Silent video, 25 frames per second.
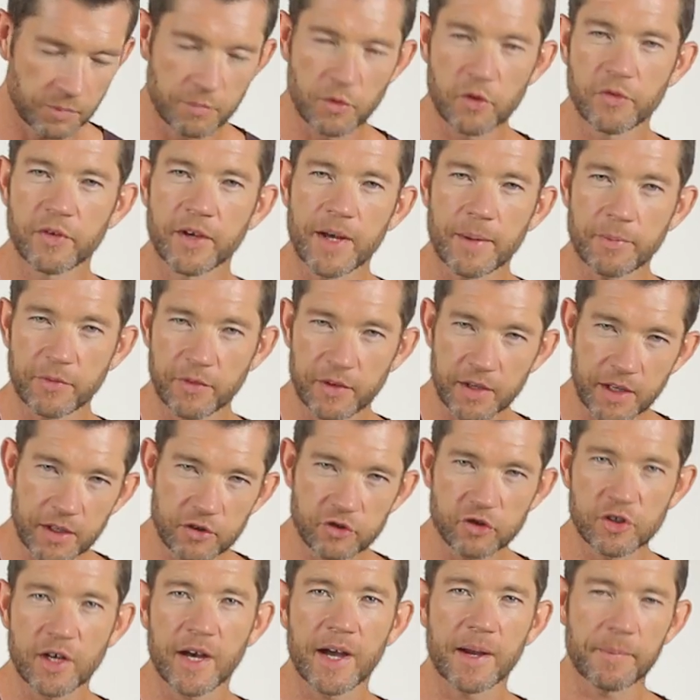Moving up to the
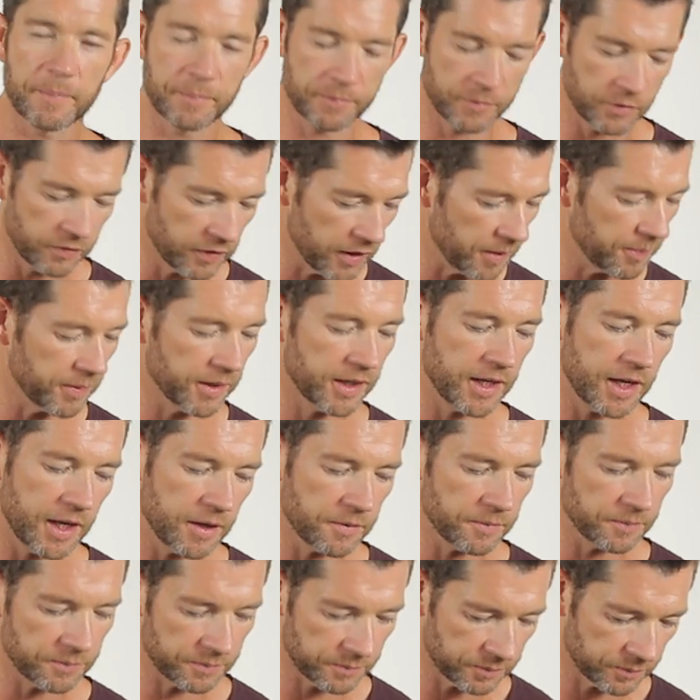next shape, moving up
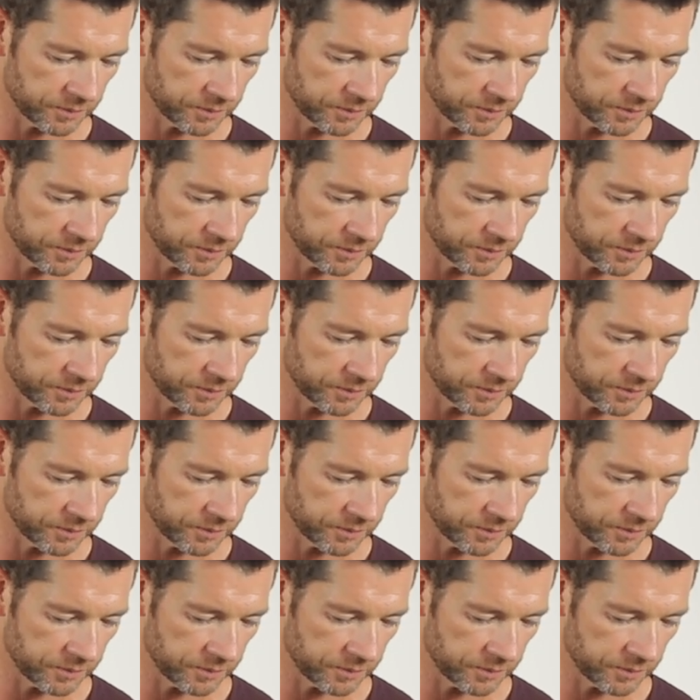again,